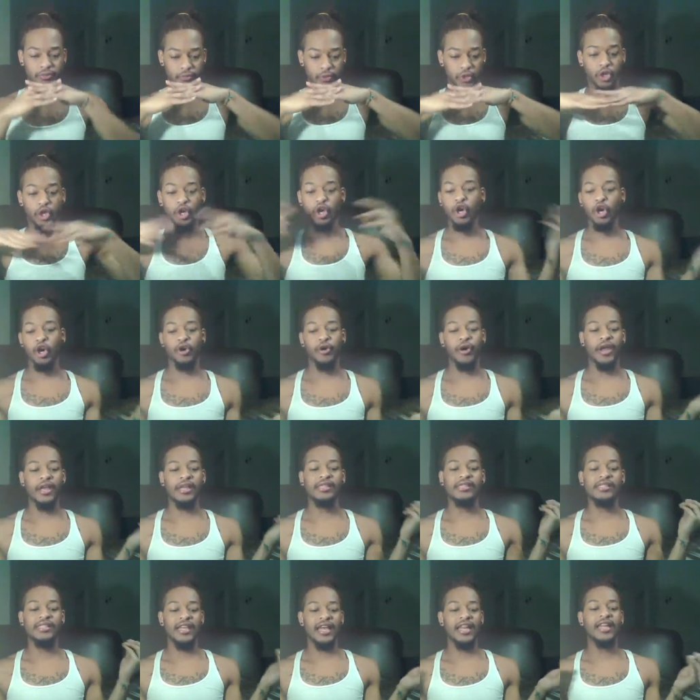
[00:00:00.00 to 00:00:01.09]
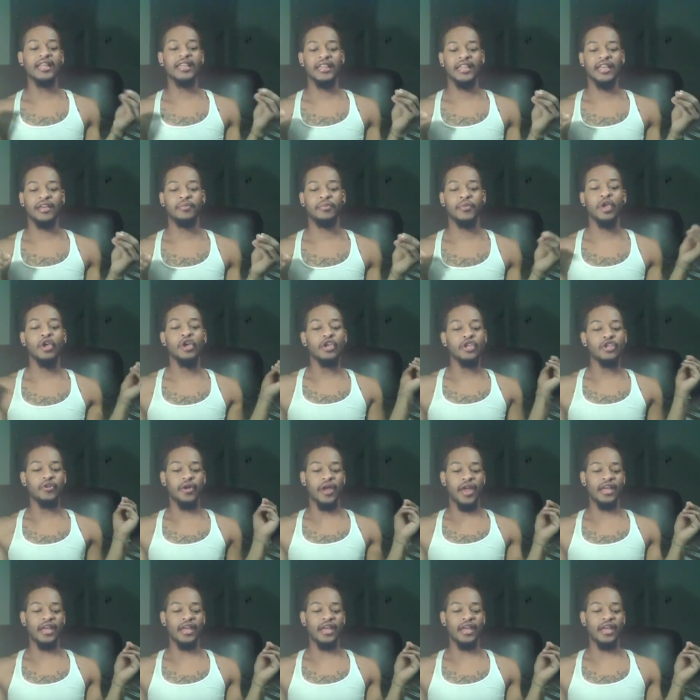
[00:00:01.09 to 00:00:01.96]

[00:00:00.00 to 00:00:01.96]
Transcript: your current telling them your